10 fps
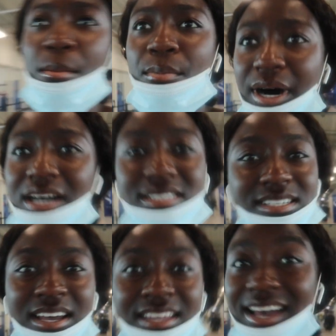but
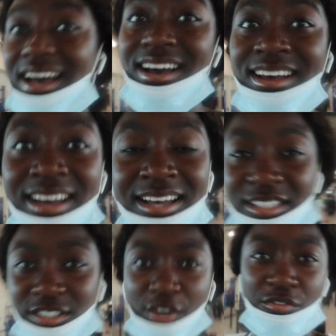yeah,
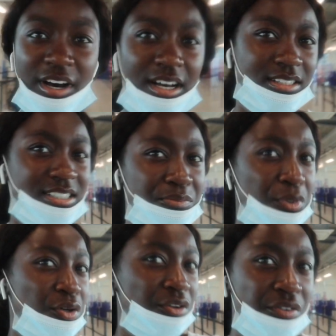so far
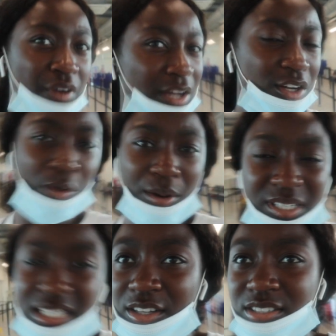smooth. I don't know why my
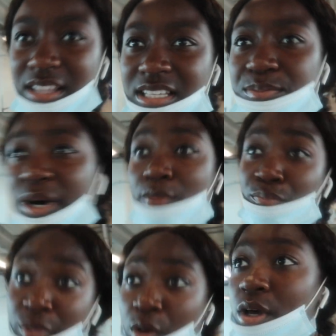skin looks like this, but
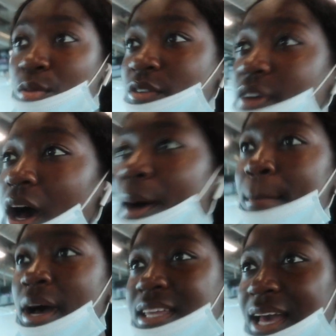
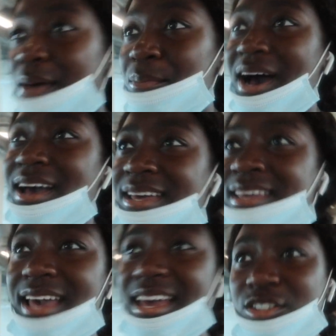yeah, my
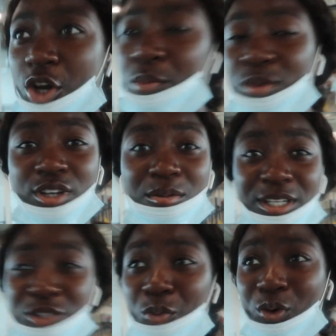gate is open, so I'm
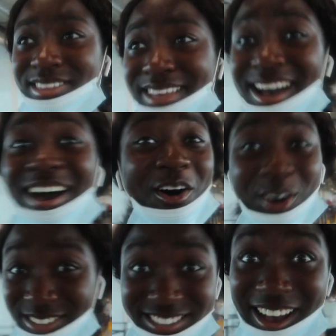literally walking there
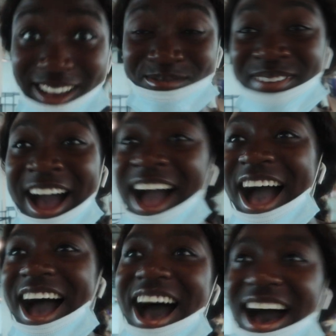on time,
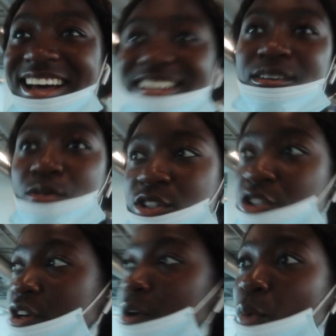and we're
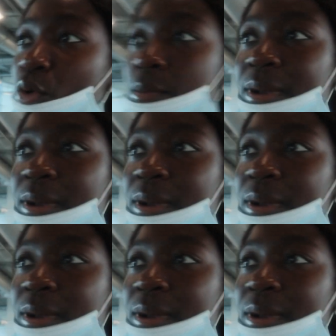just gonna board the